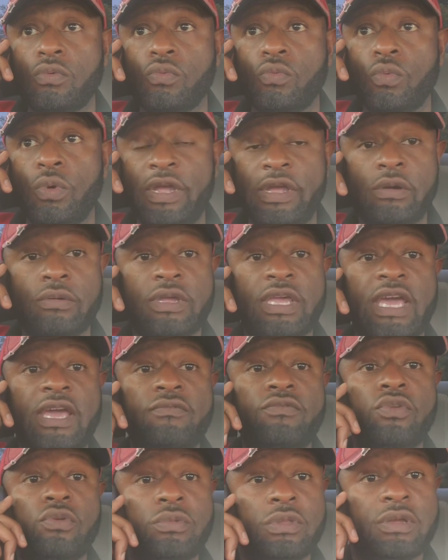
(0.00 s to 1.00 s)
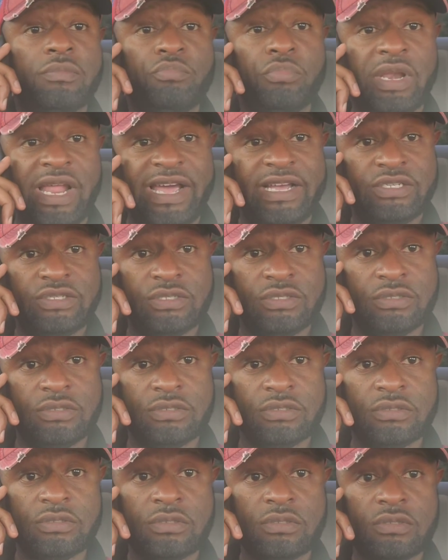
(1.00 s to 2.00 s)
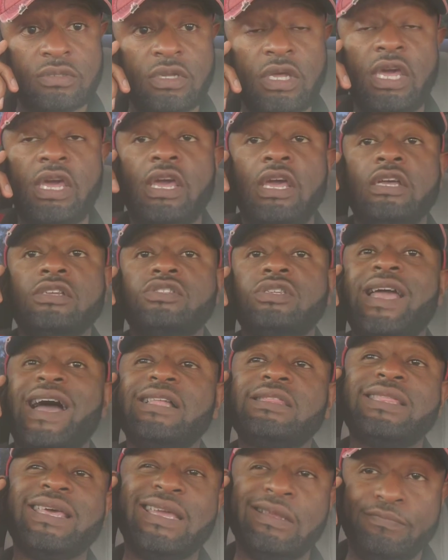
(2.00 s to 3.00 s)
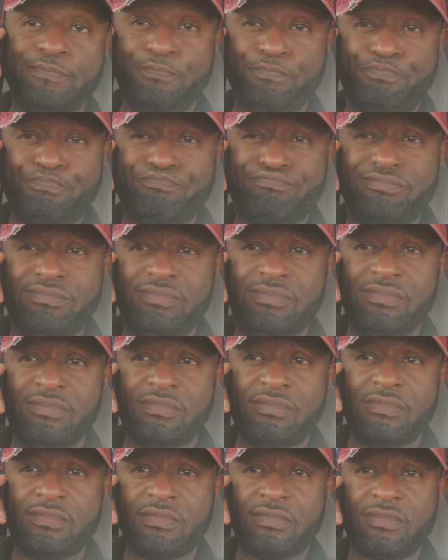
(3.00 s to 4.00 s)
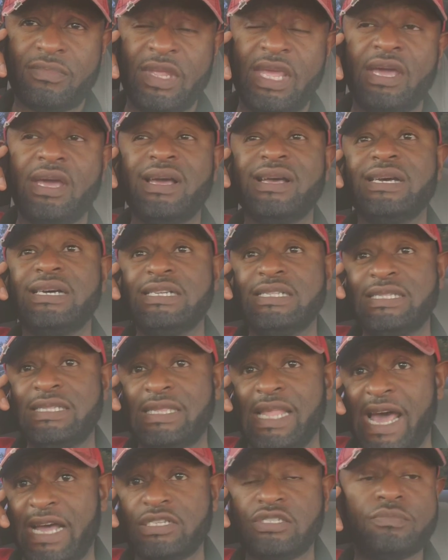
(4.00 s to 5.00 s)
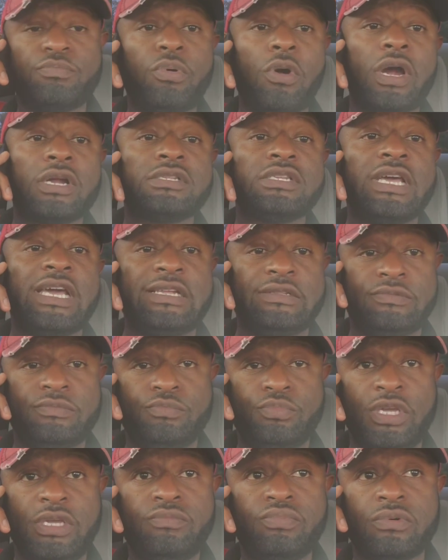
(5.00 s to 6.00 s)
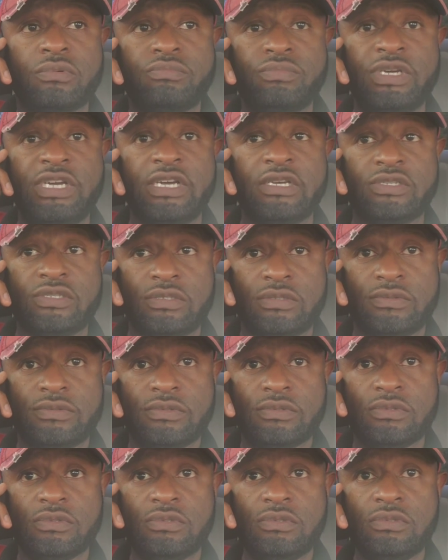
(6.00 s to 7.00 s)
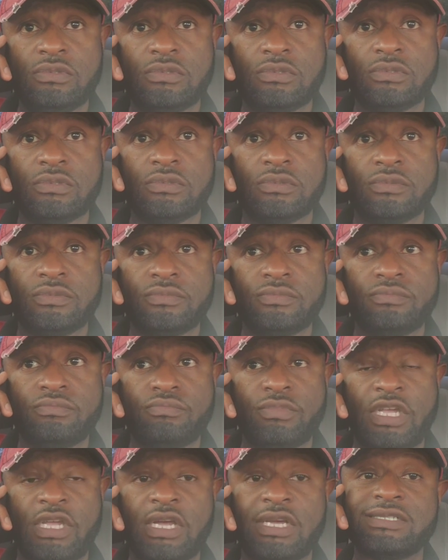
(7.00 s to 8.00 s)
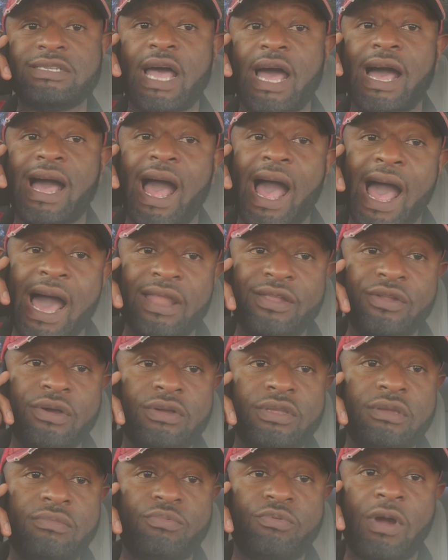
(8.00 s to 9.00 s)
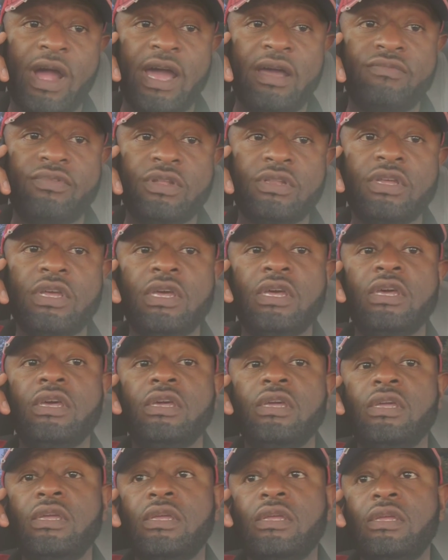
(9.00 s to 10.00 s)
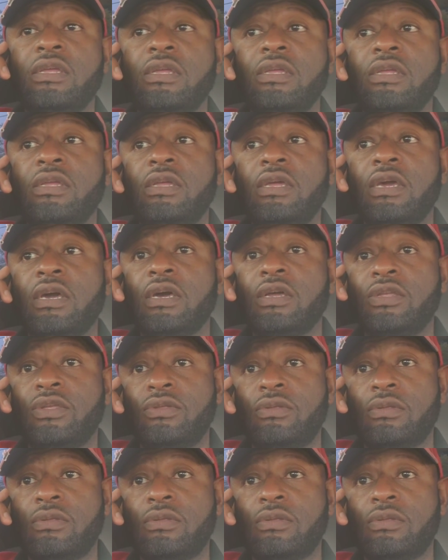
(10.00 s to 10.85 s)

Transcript: Will gave you the blessings. See, I think, yeah, that's the part that people miss because I know you private. Yeah.